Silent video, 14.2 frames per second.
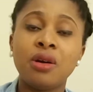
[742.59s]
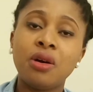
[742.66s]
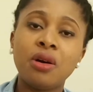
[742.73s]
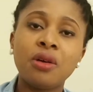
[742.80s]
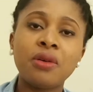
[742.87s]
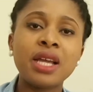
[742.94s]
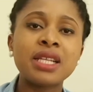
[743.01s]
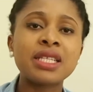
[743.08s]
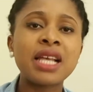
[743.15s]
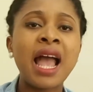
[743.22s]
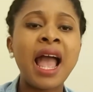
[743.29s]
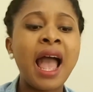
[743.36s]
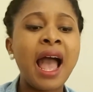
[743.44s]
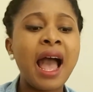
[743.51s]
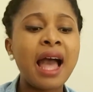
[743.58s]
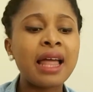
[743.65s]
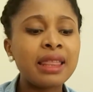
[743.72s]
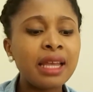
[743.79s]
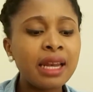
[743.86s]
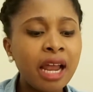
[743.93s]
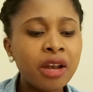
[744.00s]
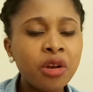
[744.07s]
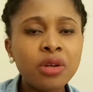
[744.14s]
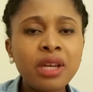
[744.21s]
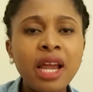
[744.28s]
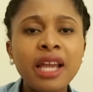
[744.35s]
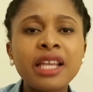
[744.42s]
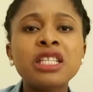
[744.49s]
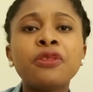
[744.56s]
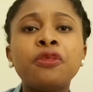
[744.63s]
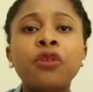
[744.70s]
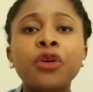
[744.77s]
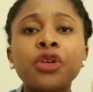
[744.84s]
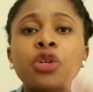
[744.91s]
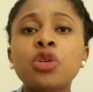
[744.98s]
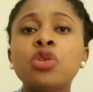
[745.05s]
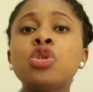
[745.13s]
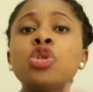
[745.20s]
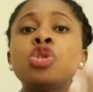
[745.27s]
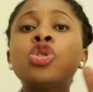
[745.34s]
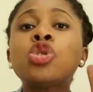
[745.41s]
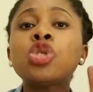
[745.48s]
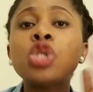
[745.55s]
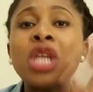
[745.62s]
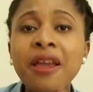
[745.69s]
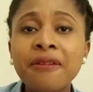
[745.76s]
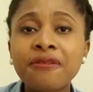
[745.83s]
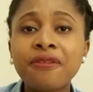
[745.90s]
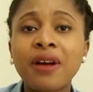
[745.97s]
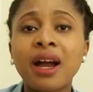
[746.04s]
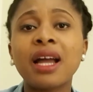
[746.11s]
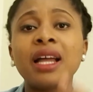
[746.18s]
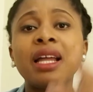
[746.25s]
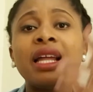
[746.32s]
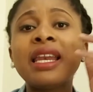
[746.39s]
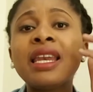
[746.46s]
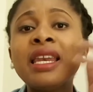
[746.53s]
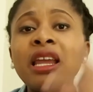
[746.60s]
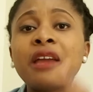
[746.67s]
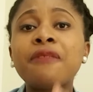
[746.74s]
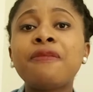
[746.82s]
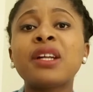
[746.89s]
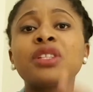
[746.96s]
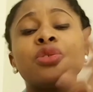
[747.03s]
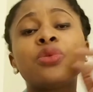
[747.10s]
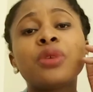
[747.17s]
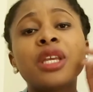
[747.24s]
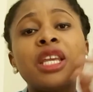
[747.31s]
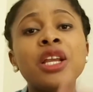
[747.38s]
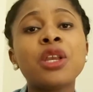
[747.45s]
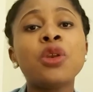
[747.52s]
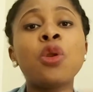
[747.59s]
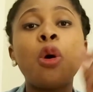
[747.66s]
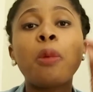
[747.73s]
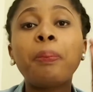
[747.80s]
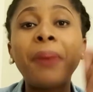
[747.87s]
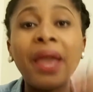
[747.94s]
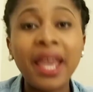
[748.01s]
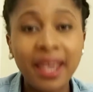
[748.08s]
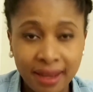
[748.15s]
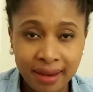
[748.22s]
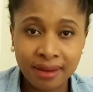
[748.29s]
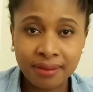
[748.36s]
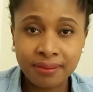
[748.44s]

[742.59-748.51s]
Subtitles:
All right. And then another is for you never to ignore pain.